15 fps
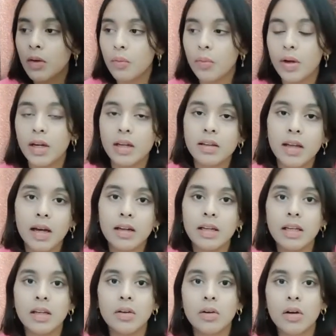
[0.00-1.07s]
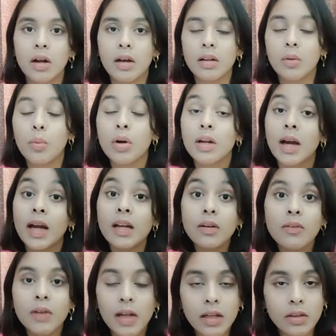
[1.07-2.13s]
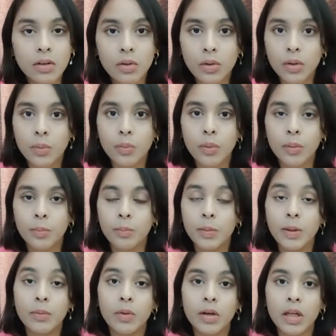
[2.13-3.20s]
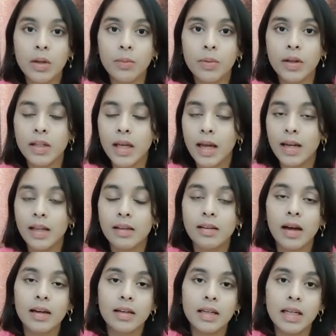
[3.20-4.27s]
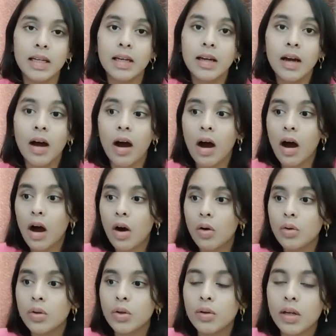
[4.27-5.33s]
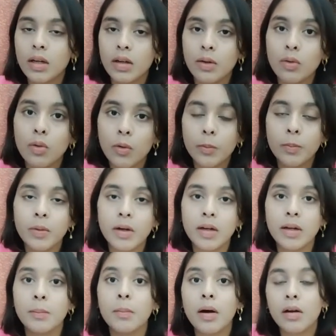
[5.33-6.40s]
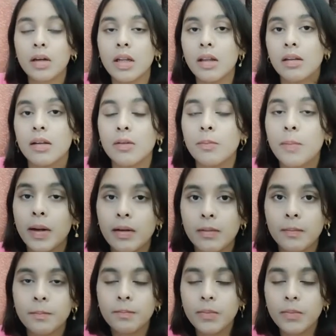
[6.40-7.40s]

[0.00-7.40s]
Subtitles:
where exactly your client, what kind of clients you're going to be working with, and exactly how you can incorporate in marketing yourself better.